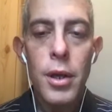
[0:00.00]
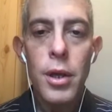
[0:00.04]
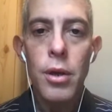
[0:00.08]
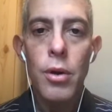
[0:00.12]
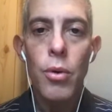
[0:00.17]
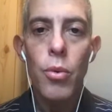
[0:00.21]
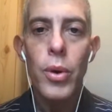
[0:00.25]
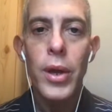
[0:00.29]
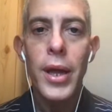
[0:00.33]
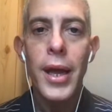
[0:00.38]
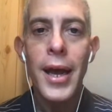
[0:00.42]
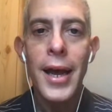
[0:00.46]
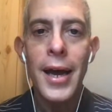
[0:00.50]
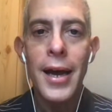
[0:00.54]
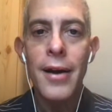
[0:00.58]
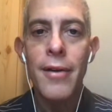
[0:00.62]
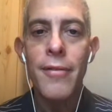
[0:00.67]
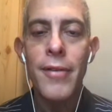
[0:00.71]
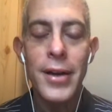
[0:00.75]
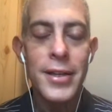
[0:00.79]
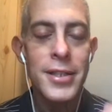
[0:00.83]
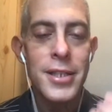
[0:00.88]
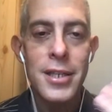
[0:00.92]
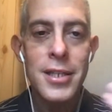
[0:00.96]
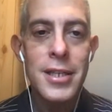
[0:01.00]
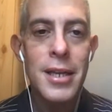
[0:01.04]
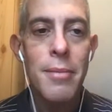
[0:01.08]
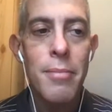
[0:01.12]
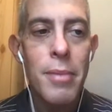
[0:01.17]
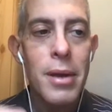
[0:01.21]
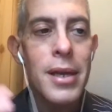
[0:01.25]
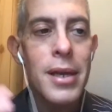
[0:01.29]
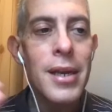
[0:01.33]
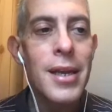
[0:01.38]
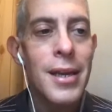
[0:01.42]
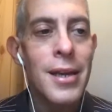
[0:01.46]
We have, as I say,
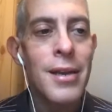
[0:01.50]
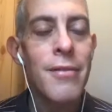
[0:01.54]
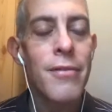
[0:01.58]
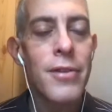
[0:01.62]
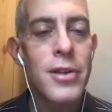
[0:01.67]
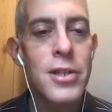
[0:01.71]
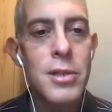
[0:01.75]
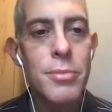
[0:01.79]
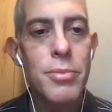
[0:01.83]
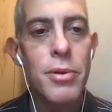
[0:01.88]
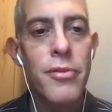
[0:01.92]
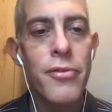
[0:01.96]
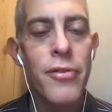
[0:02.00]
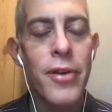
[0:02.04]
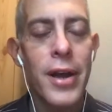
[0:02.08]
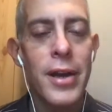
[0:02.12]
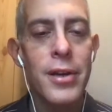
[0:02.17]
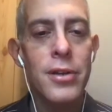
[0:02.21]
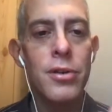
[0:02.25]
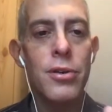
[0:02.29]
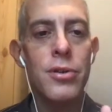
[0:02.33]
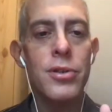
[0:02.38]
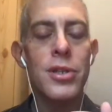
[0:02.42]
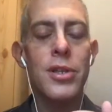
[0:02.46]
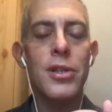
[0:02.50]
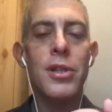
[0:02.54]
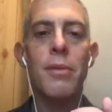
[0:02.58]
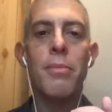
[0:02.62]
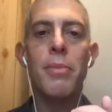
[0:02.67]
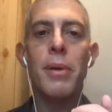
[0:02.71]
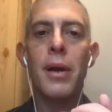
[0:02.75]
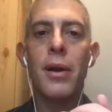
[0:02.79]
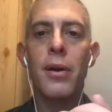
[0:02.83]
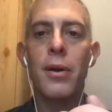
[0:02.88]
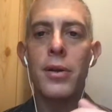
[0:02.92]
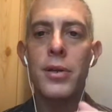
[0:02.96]
many invisible factors in the
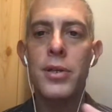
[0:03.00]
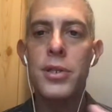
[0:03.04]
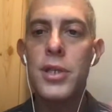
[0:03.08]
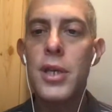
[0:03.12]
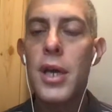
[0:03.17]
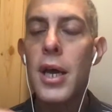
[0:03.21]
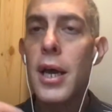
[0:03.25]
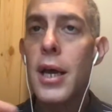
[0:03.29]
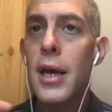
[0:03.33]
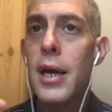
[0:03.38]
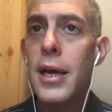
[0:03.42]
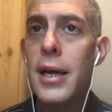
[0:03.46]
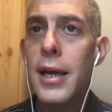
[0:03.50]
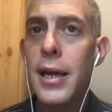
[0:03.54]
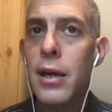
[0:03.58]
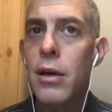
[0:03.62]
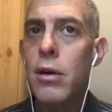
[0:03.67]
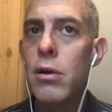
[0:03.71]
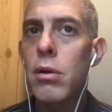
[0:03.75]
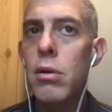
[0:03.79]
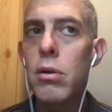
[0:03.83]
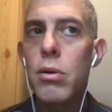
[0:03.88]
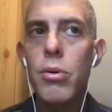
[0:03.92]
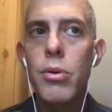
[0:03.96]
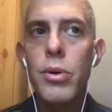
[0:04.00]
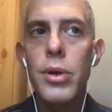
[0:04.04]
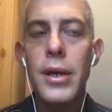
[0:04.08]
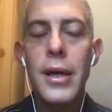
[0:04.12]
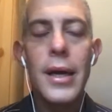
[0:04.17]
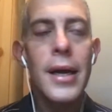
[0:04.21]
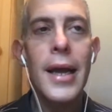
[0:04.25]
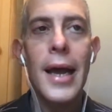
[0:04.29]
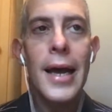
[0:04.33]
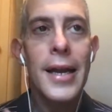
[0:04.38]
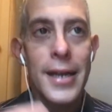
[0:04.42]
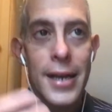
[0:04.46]
parents,
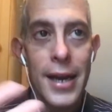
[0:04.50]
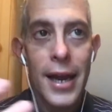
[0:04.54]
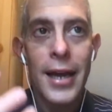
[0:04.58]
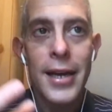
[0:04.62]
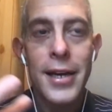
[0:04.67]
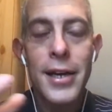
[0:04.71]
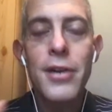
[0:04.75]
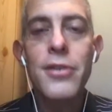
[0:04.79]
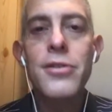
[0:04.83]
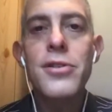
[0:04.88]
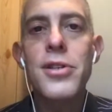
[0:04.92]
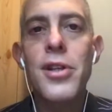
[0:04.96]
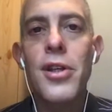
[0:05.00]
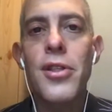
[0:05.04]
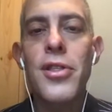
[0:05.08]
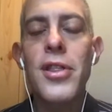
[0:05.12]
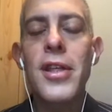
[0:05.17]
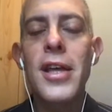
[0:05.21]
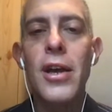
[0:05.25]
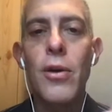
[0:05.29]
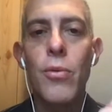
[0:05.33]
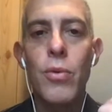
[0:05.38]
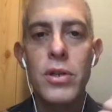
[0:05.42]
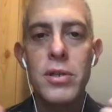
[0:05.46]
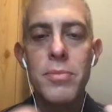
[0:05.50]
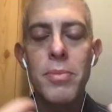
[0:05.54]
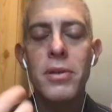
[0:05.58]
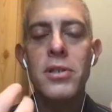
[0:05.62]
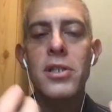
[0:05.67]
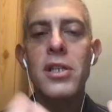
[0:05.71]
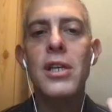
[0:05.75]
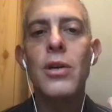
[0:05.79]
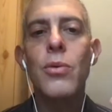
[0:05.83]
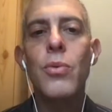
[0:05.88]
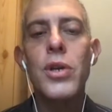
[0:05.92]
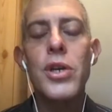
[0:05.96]
including, and here's the thing,
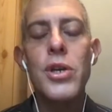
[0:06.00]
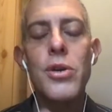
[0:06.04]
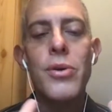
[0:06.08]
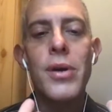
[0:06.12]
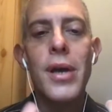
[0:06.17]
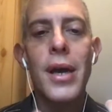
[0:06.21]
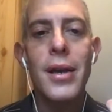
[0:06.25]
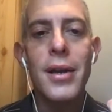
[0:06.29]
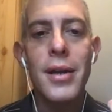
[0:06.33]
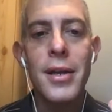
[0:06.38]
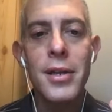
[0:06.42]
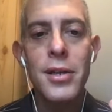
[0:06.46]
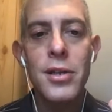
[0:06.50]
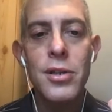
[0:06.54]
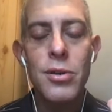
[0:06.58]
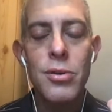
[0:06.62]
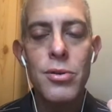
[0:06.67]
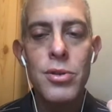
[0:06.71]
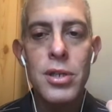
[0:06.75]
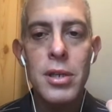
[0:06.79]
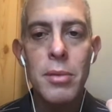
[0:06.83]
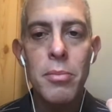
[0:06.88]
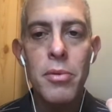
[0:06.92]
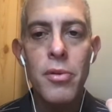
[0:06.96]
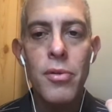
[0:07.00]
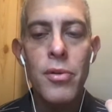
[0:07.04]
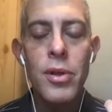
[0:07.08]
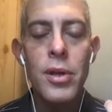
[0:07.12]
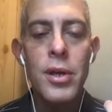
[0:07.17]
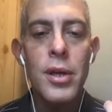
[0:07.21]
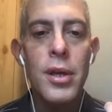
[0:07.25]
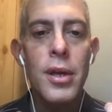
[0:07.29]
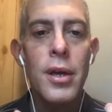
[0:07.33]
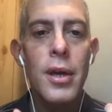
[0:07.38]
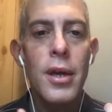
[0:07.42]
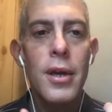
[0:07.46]
especially when you get into some of
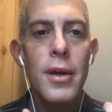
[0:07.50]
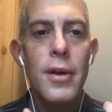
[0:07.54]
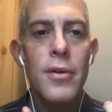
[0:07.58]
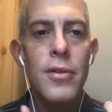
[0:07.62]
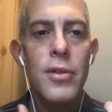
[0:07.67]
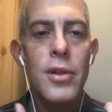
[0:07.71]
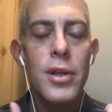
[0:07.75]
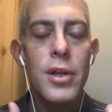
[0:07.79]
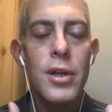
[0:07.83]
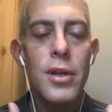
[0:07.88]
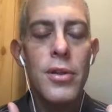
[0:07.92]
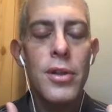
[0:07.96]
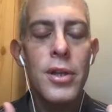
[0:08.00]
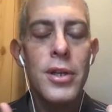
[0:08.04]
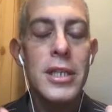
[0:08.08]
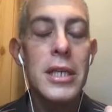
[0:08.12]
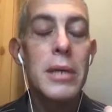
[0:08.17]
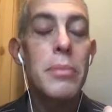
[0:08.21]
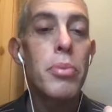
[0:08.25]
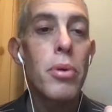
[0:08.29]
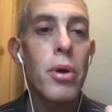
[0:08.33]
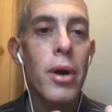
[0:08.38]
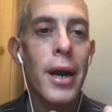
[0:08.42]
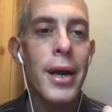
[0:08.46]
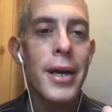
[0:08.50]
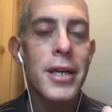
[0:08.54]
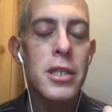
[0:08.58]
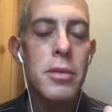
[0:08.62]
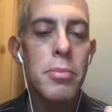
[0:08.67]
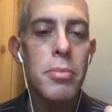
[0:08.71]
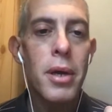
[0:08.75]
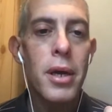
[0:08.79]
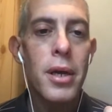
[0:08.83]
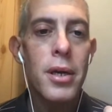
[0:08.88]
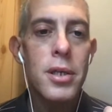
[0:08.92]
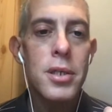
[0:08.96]
the deeper
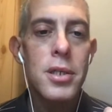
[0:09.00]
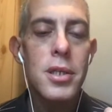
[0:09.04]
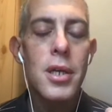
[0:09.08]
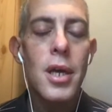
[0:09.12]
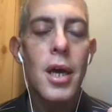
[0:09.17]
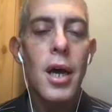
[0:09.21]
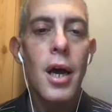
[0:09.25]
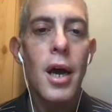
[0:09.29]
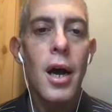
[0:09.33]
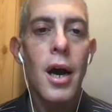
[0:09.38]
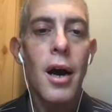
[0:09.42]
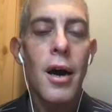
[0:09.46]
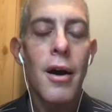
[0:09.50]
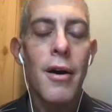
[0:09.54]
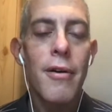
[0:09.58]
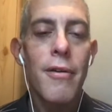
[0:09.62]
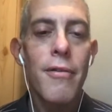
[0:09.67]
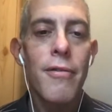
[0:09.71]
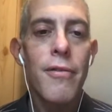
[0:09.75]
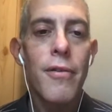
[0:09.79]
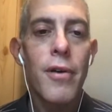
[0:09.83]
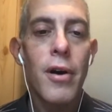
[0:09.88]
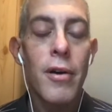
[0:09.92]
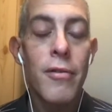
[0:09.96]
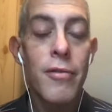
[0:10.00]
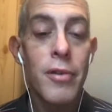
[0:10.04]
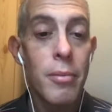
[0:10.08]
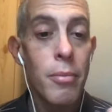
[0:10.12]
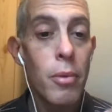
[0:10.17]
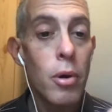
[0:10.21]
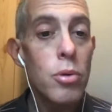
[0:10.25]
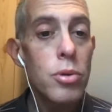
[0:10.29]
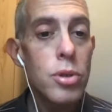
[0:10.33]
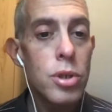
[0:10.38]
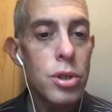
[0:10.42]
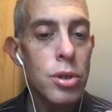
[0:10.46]
aspects of
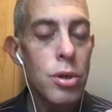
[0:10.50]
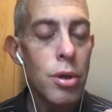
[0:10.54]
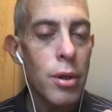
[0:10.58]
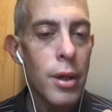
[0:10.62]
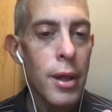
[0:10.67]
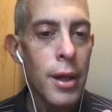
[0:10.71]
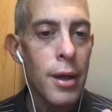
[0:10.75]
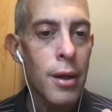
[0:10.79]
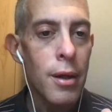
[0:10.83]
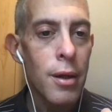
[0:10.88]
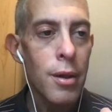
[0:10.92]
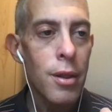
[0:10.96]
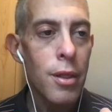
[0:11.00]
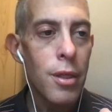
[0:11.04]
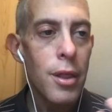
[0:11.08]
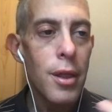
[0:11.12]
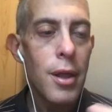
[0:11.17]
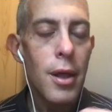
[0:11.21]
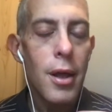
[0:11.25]
emotional health,